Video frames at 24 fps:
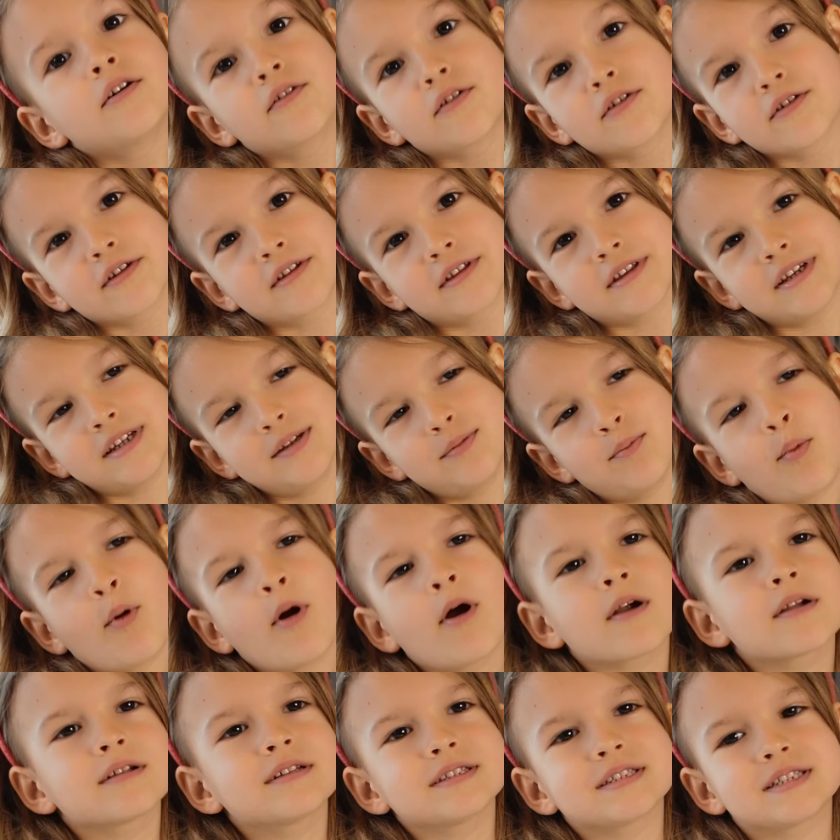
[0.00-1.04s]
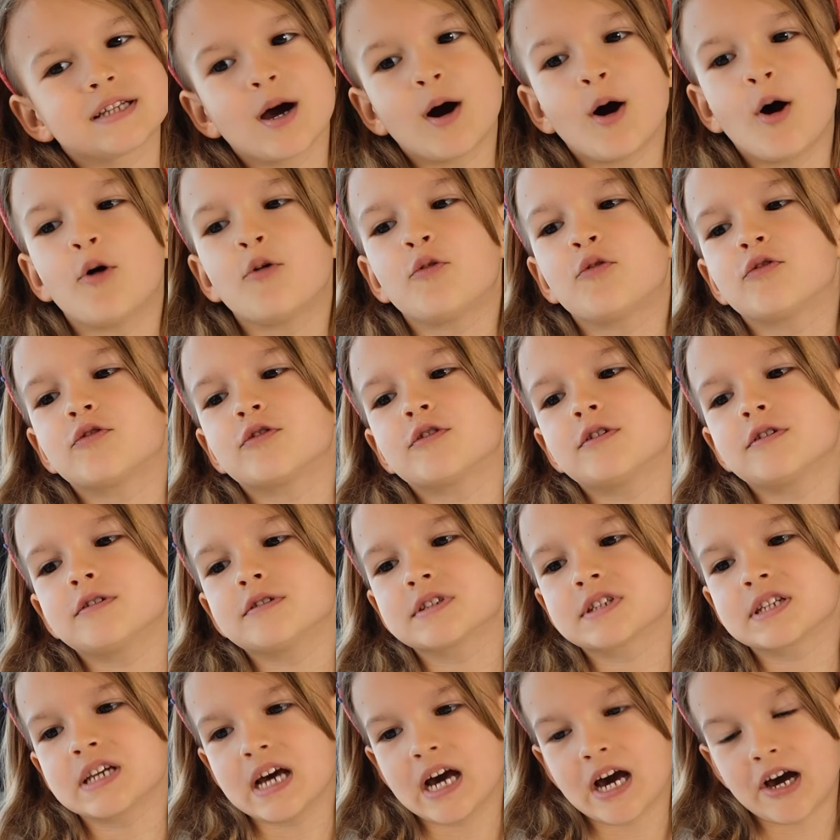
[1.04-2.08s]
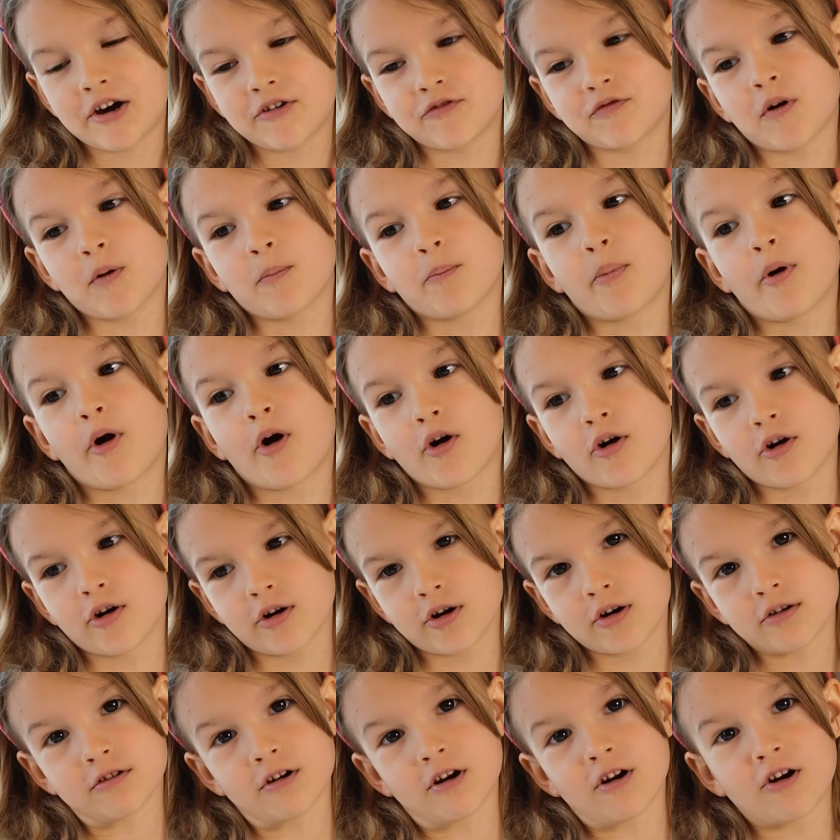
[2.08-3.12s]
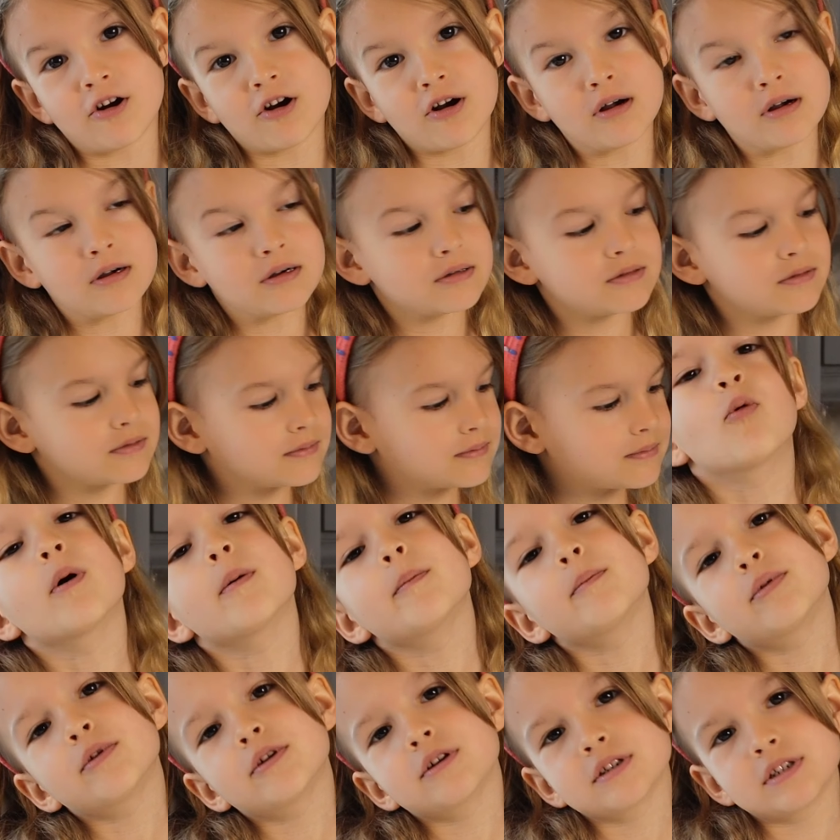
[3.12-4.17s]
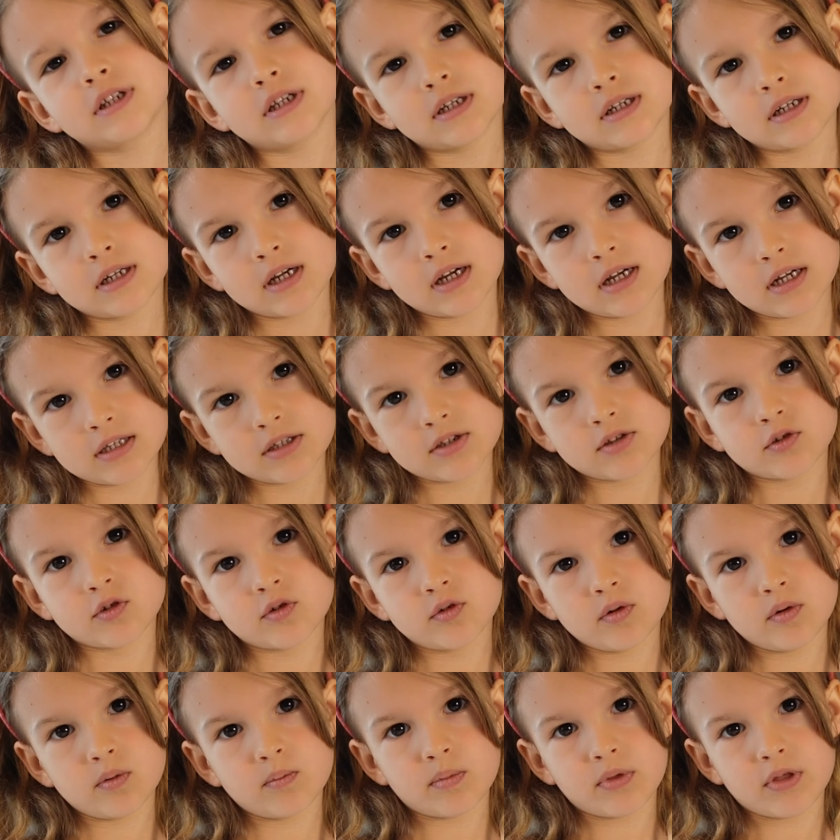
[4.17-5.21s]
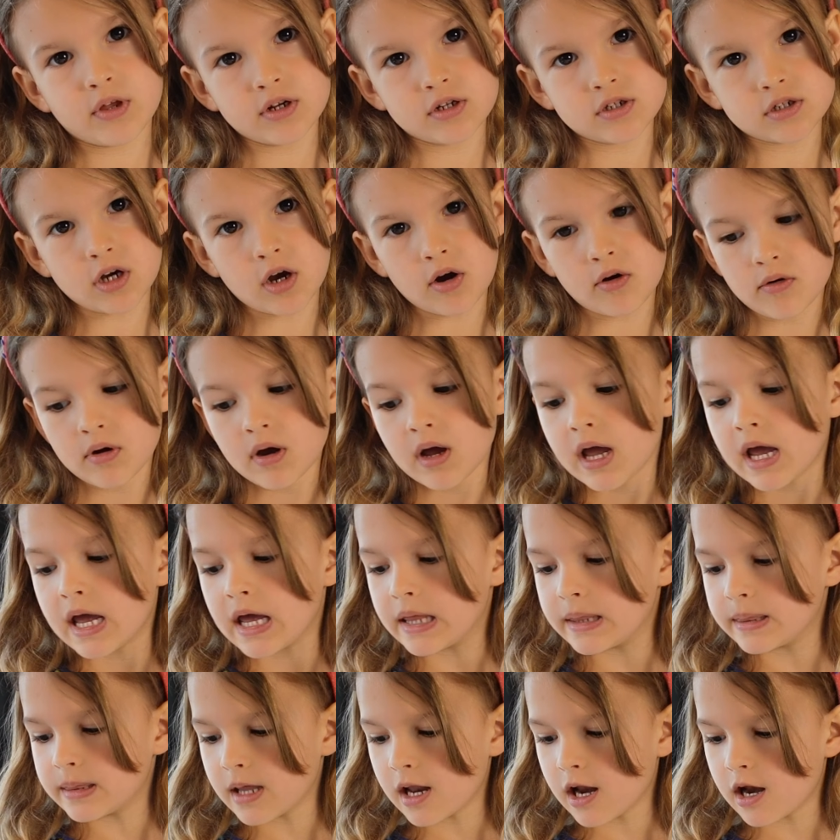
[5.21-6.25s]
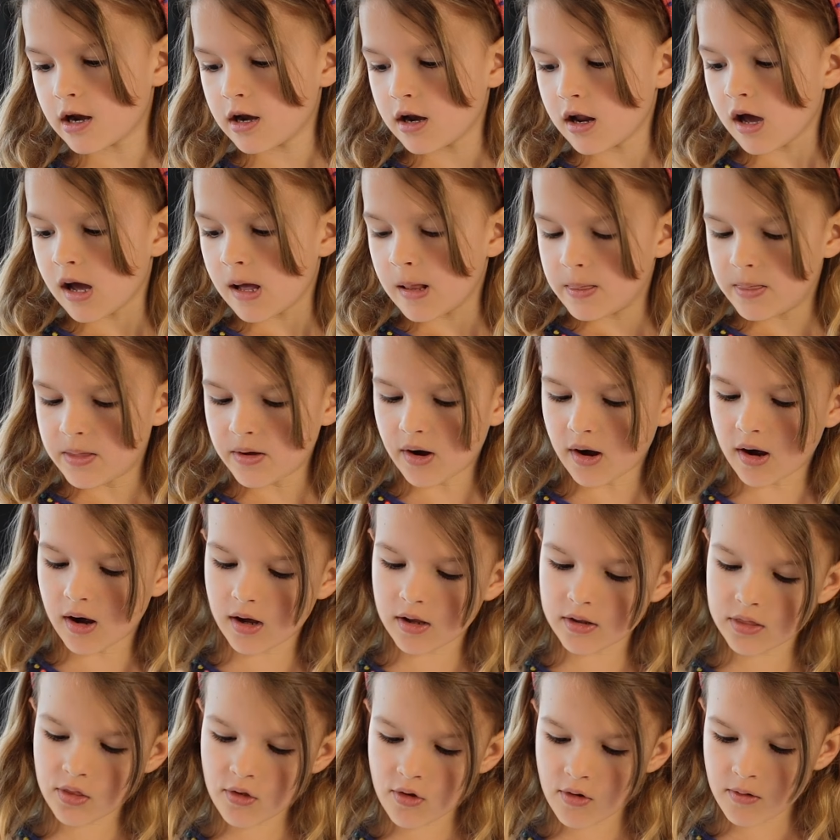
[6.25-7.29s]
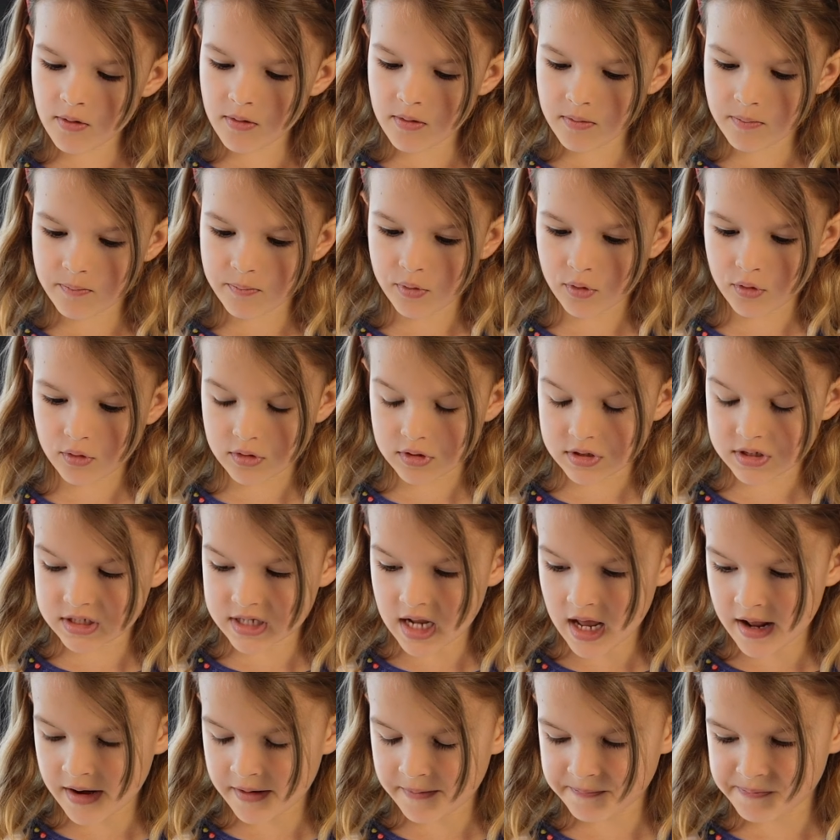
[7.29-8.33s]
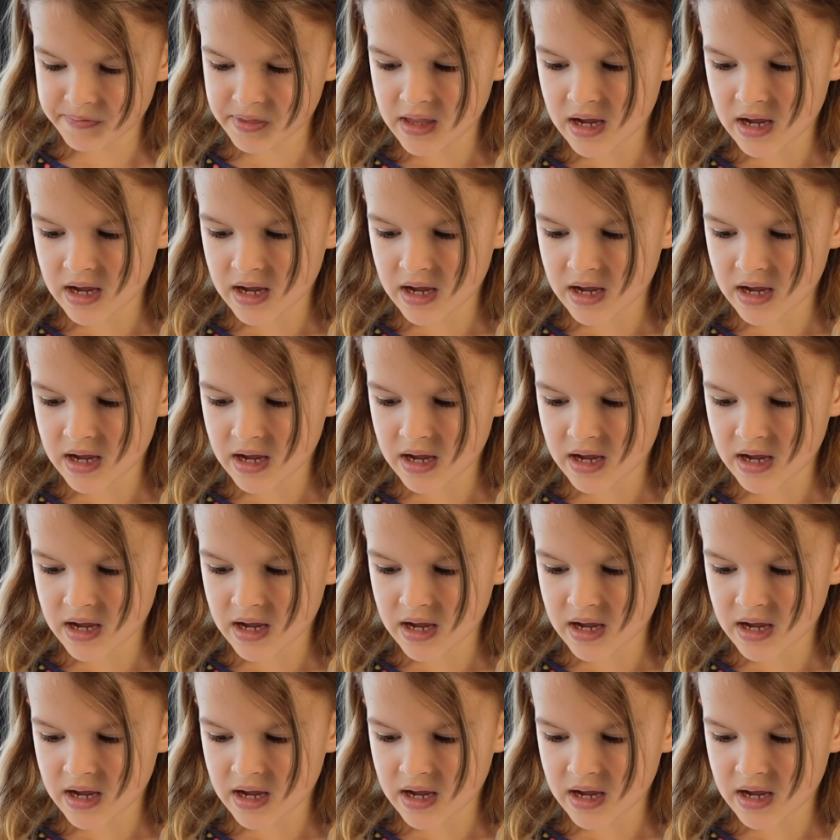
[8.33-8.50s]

For this part, it's helpful to have a partner one person can scoop the dough and then the other person